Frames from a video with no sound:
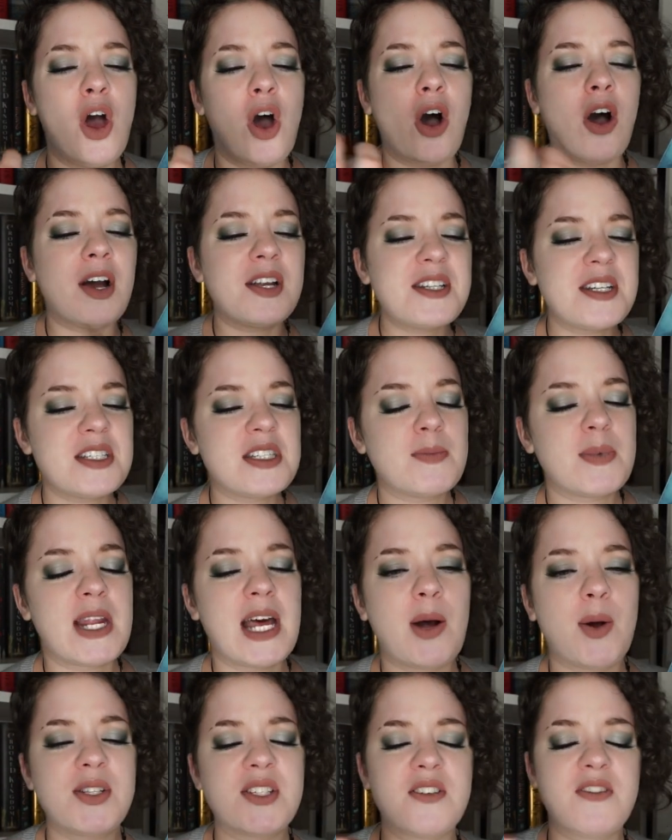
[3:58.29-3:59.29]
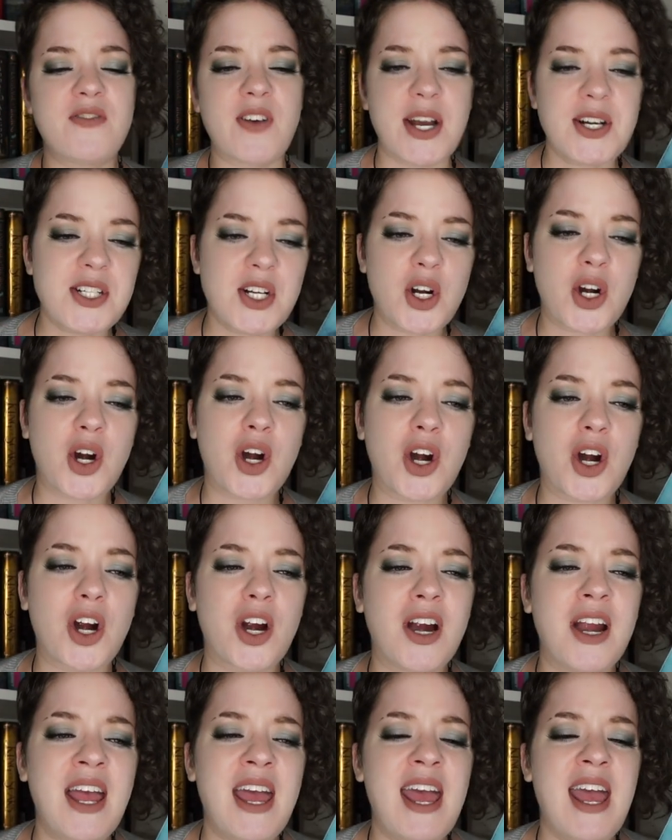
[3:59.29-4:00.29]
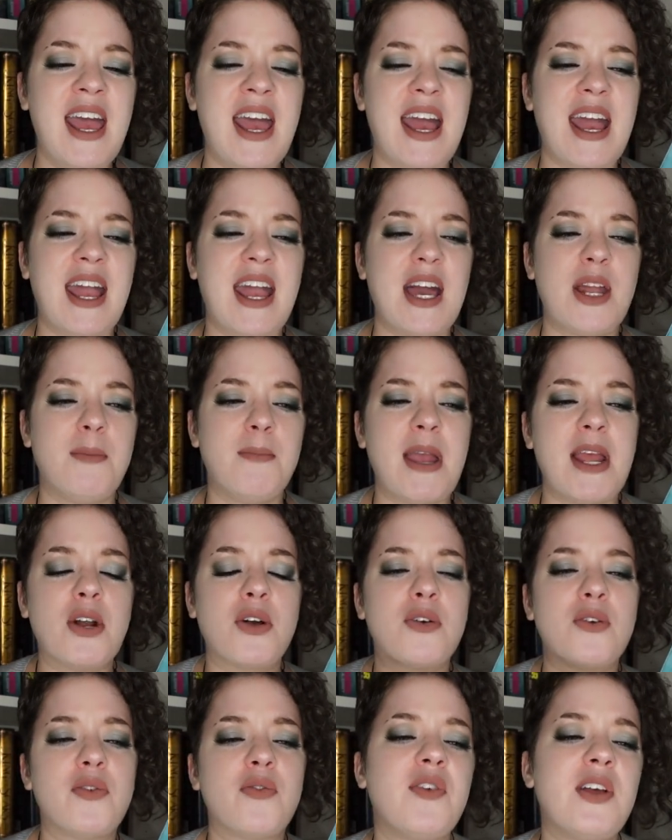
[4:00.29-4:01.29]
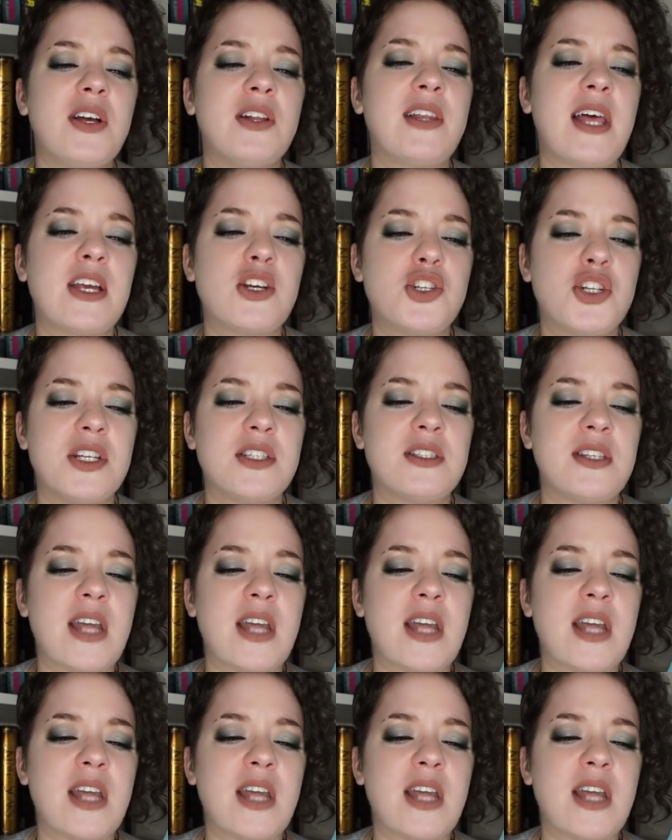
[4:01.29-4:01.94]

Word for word: autism and how it's affected her and made her feel like she's